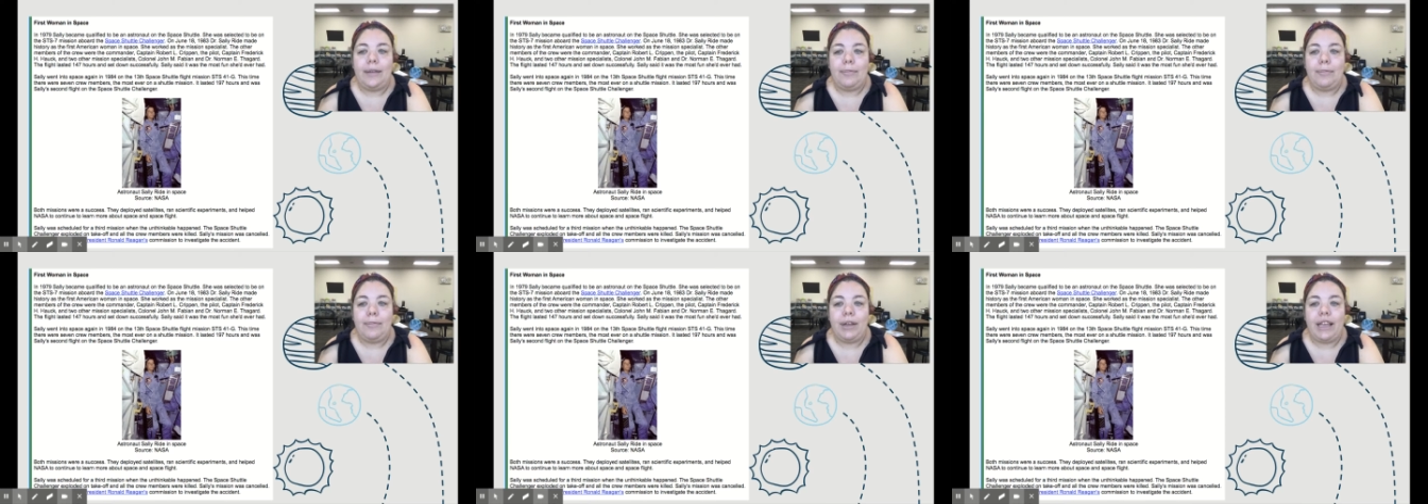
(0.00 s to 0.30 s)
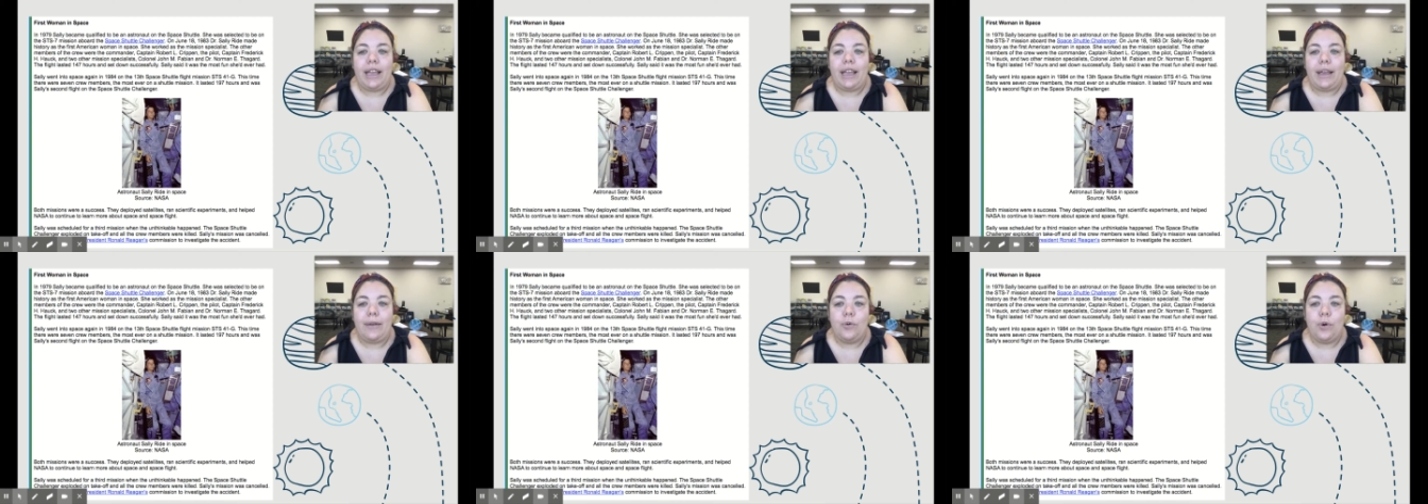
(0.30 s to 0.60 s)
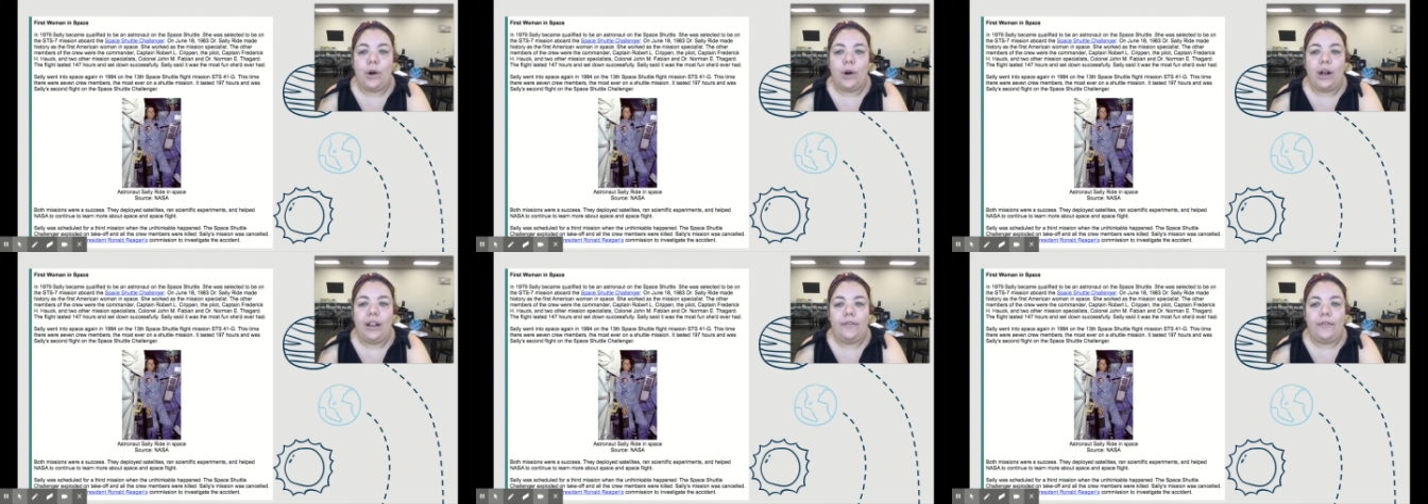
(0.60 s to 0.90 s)
became
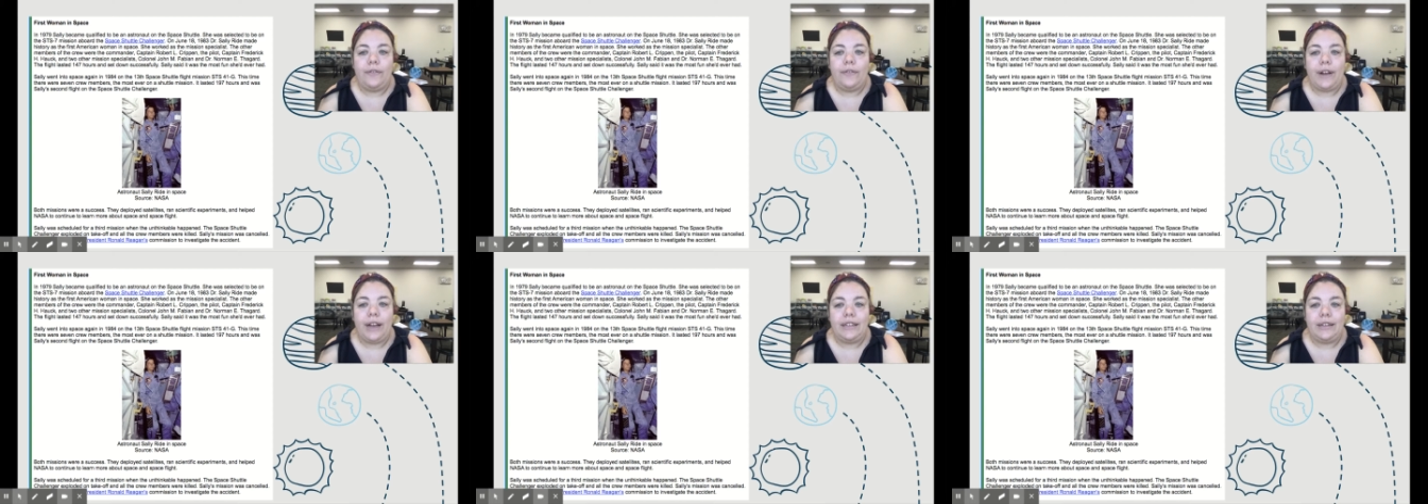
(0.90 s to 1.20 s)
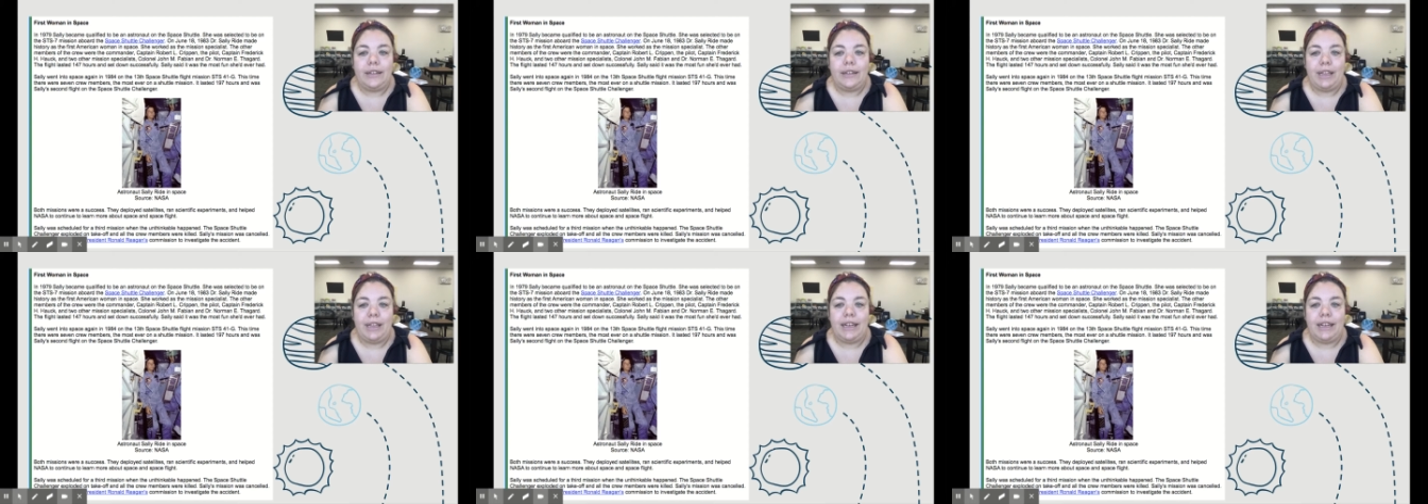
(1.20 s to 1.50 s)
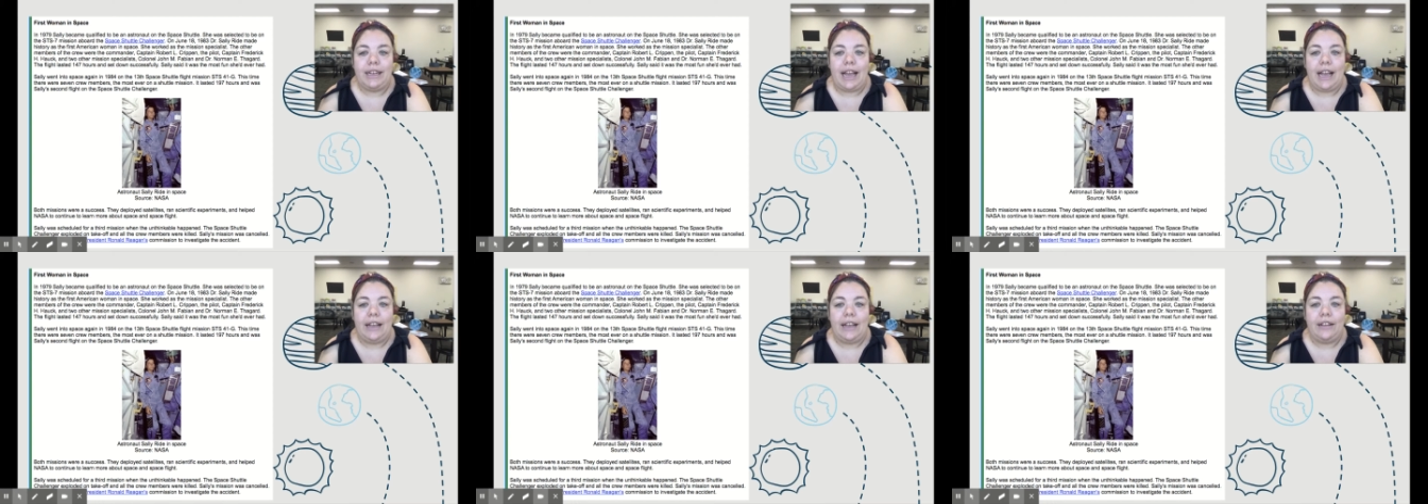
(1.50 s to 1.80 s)
qualified to be an
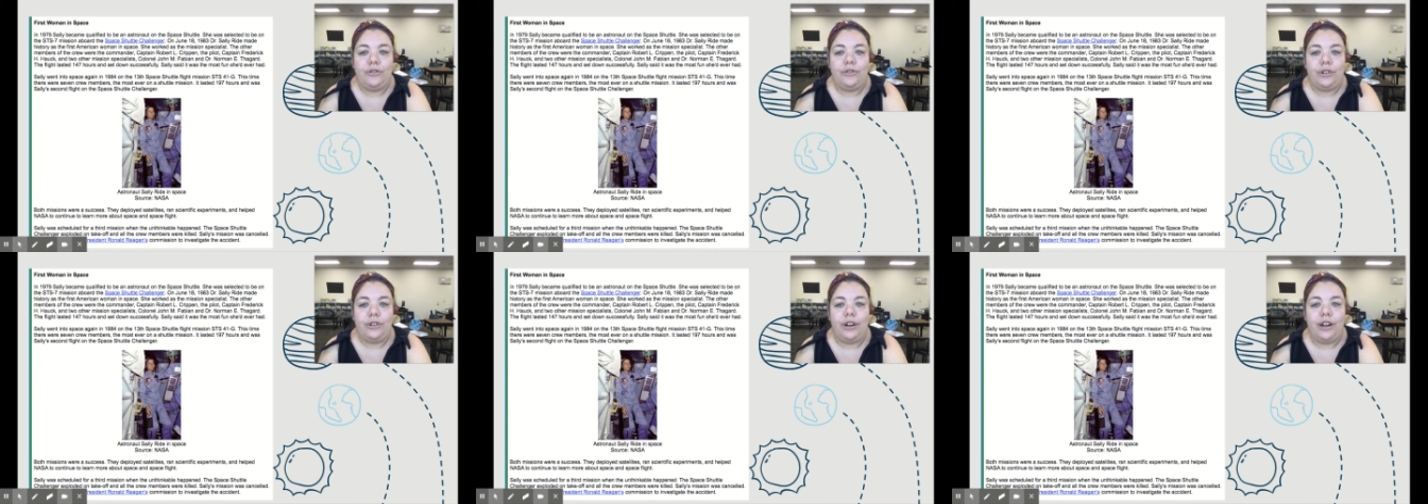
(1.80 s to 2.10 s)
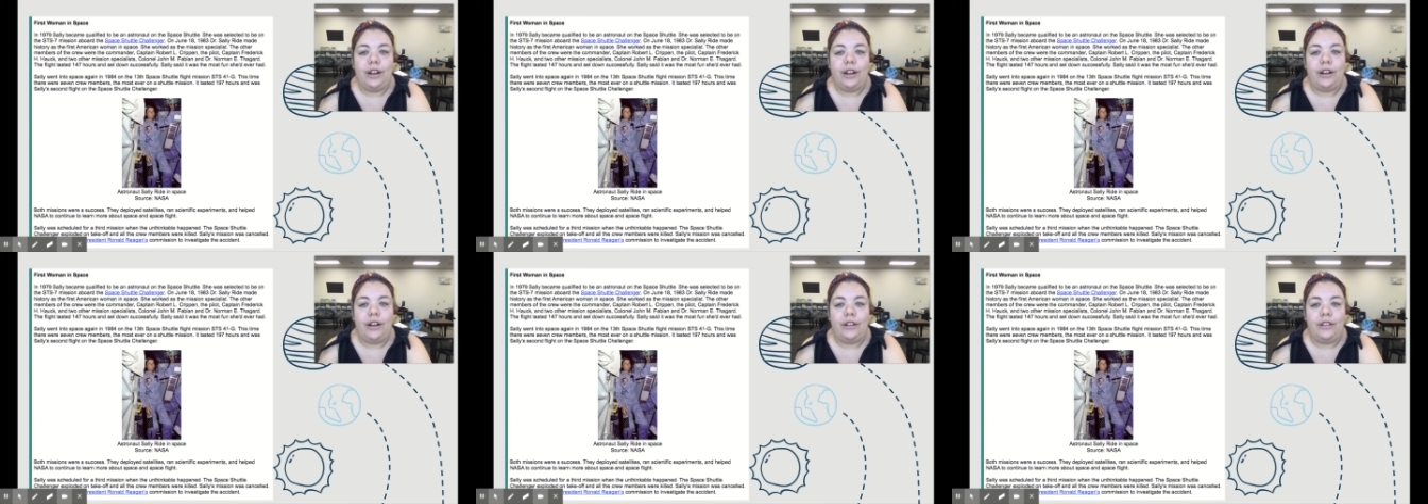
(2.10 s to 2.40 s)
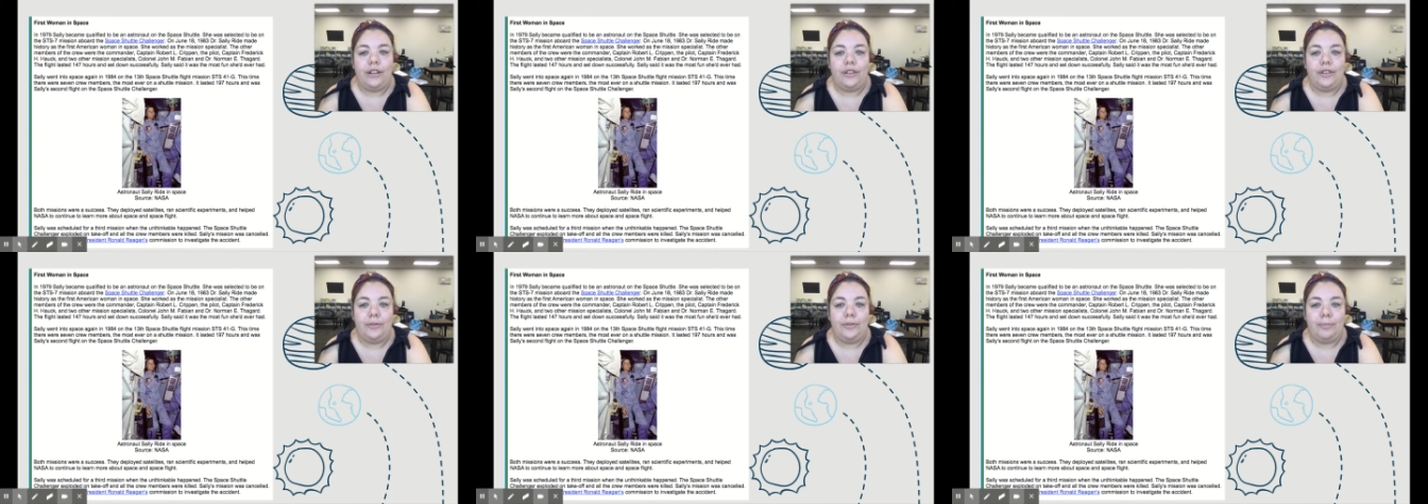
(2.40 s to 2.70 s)
astronaut on
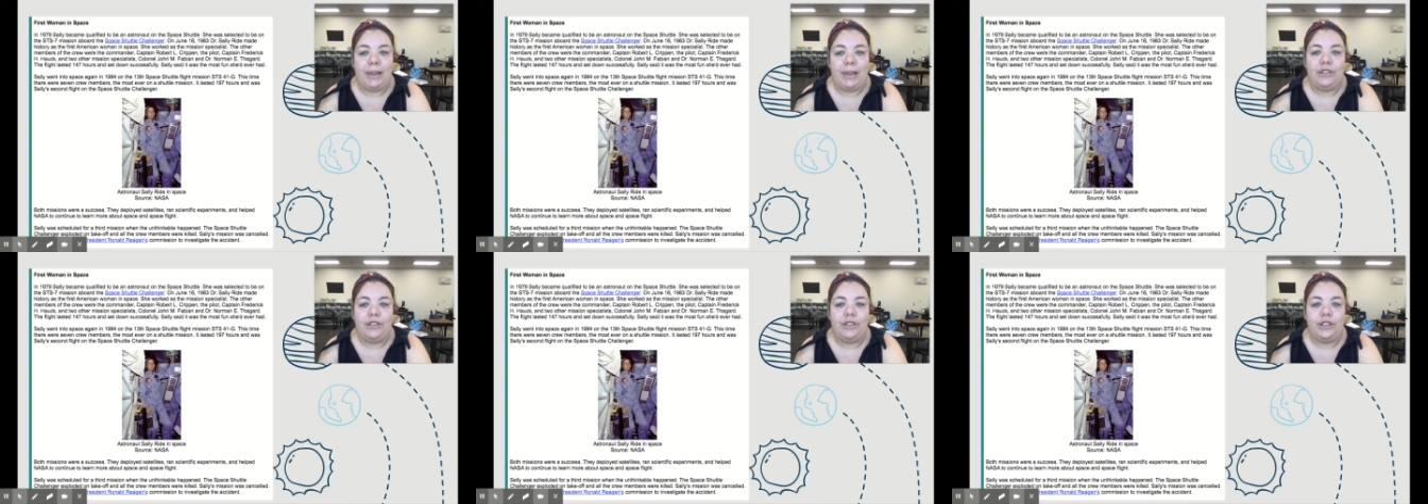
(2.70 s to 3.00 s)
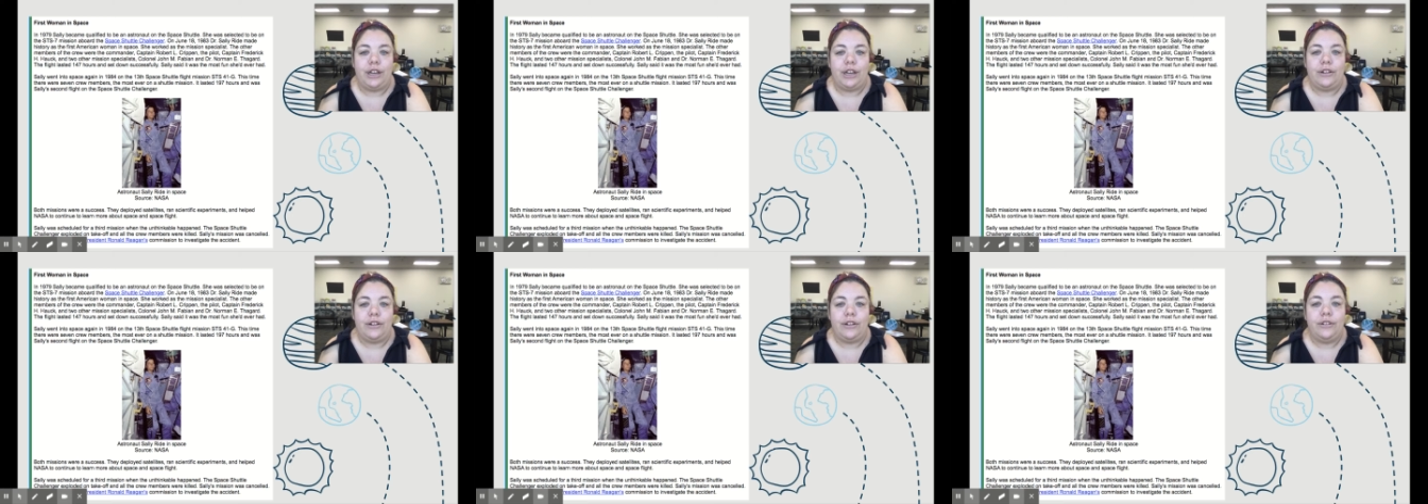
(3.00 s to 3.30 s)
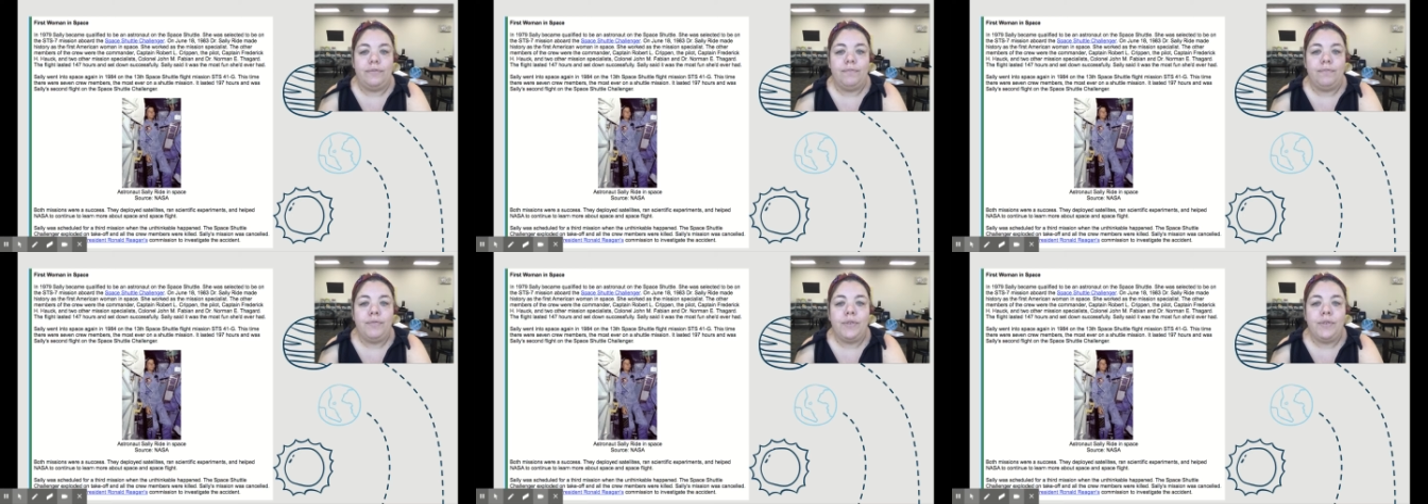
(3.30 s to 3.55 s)
the space shuttle.